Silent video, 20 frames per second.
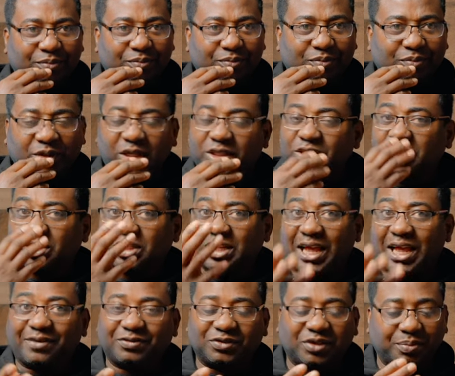not just
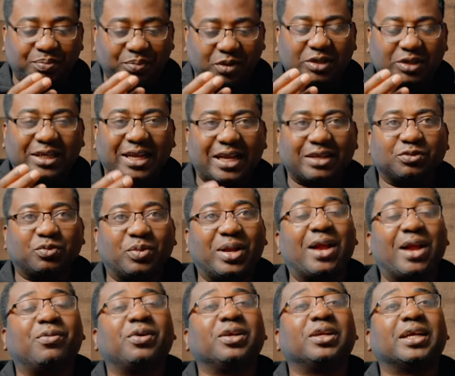live stream, podcast, where
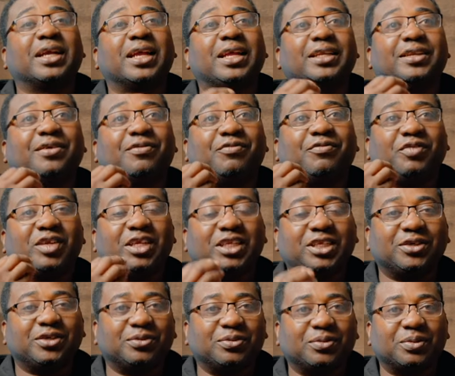I want to get the
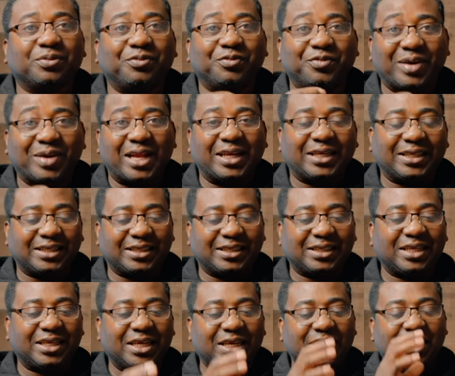video ready
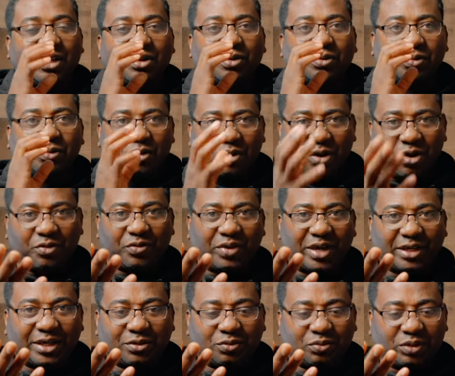
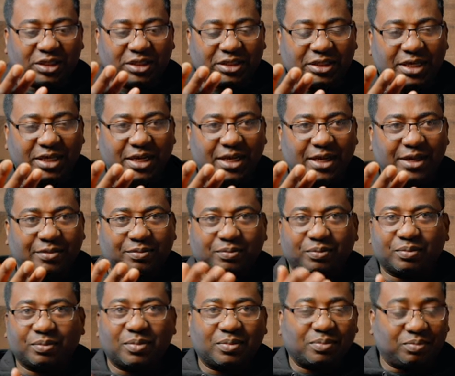already with
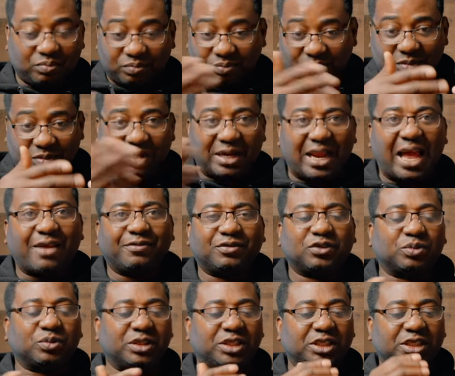live
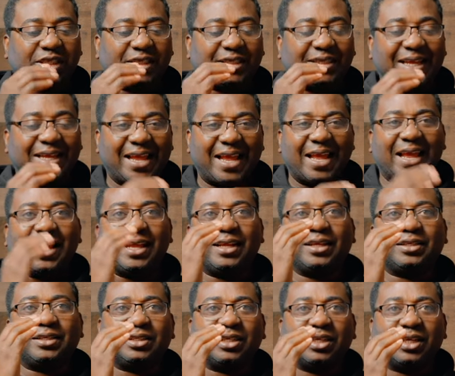switching
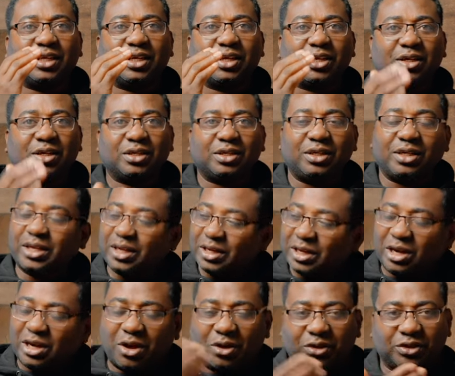and
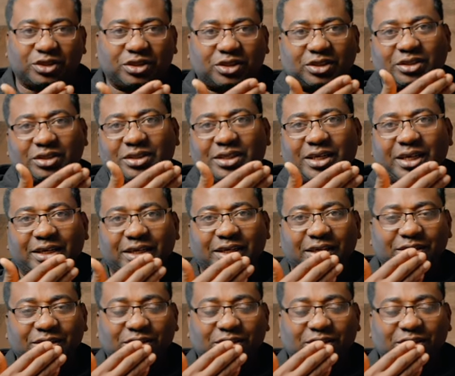lots in the